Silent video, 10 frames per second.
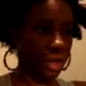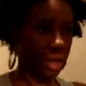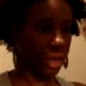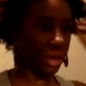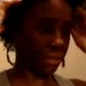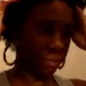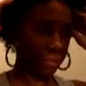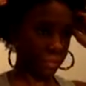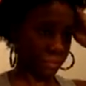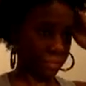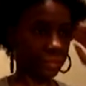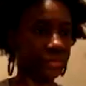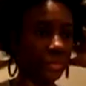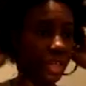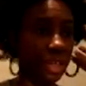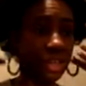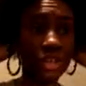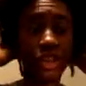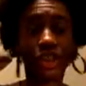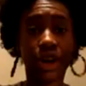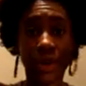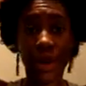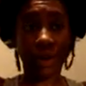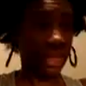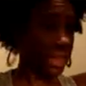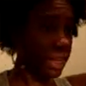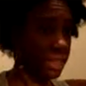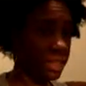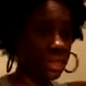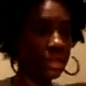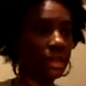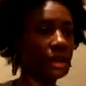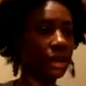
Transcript: Okay. Could just go out like this.